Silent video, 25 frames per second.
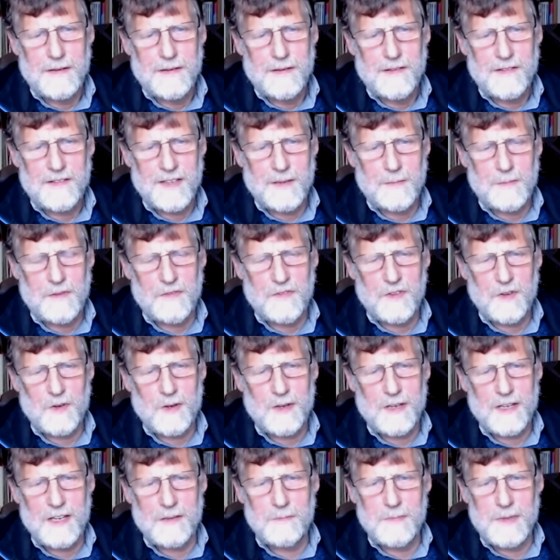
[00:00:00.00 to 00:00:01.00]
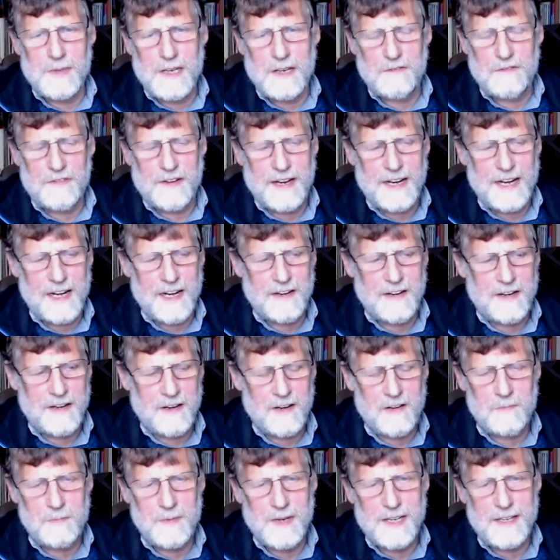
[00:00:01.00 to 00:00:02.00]
Some of you here may have
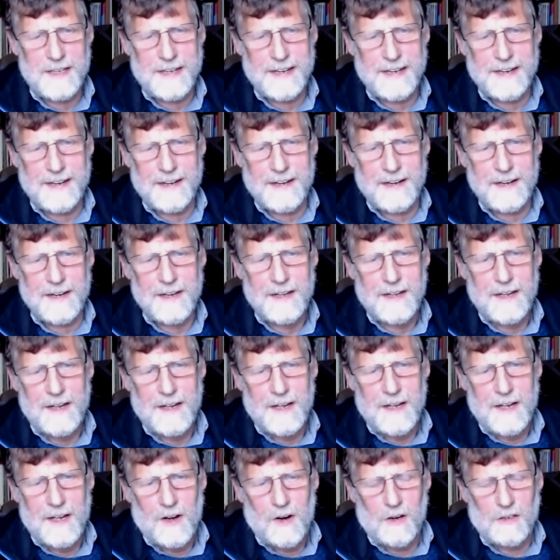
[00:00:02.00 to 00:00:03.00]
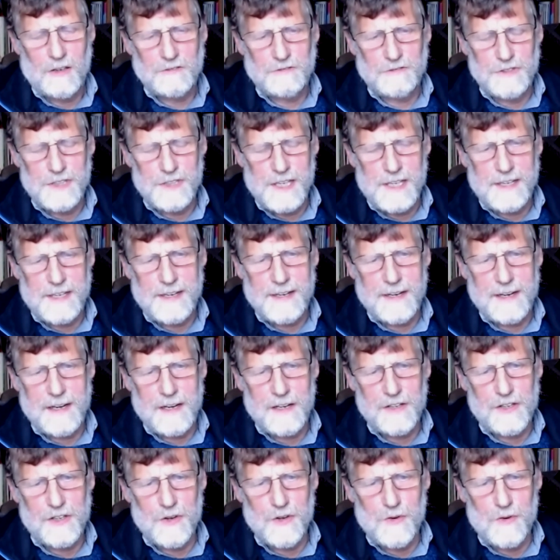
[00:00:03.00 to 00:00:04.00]
heard me tell or retell
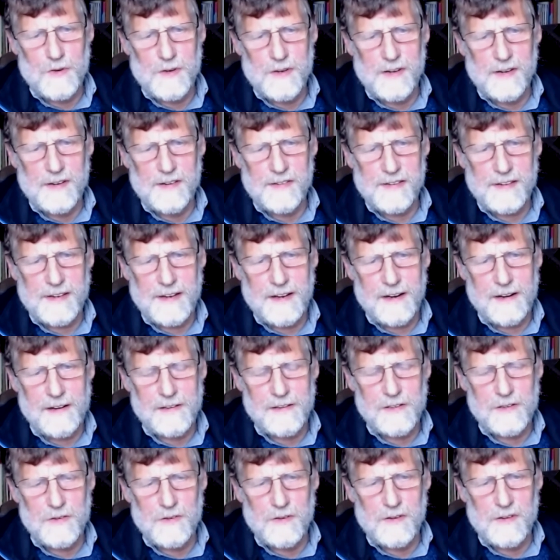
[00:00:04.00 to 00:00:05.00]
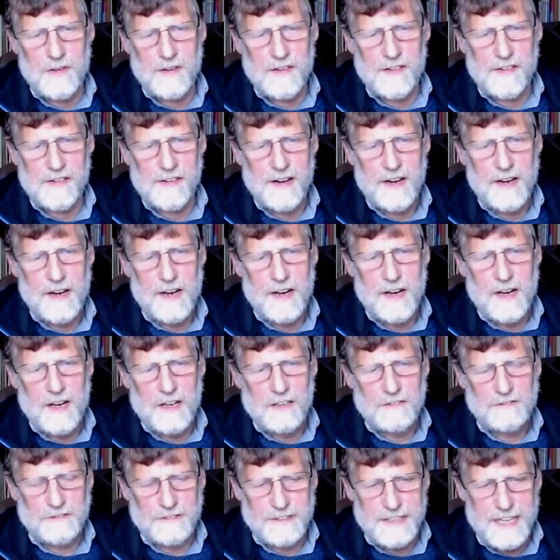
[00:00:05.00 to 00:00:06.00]
Carl Jung's
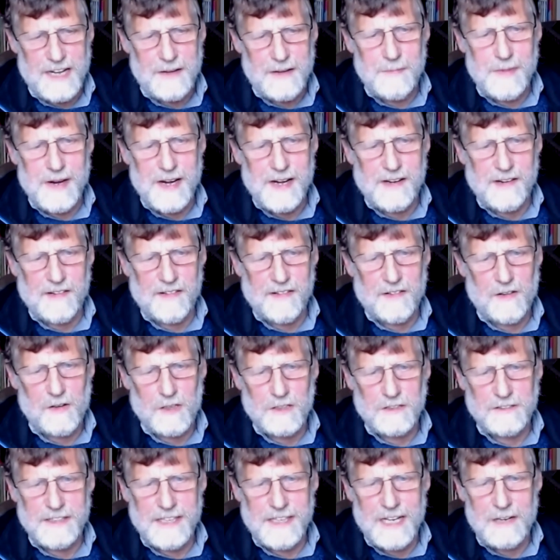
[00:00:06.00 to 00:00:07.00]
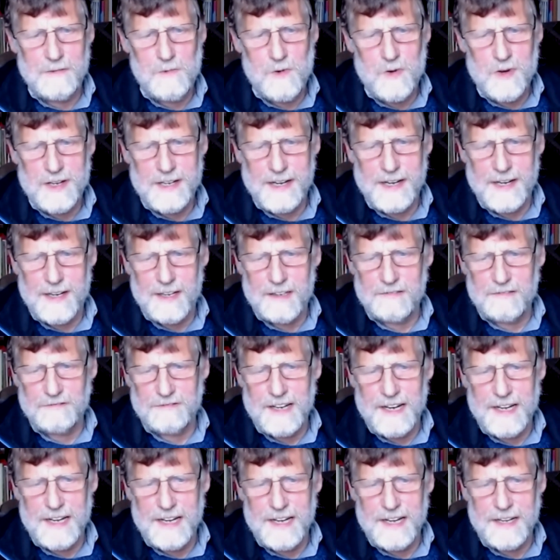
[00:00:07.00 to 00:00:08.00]
Rainmaker story. I won't tell it
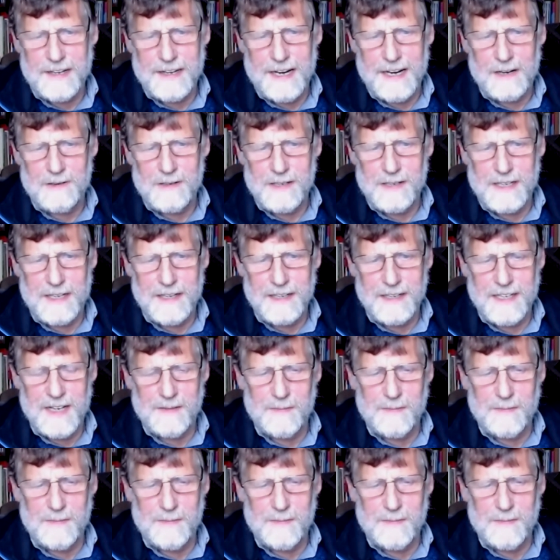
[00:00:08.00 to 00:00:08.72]
right now. It can come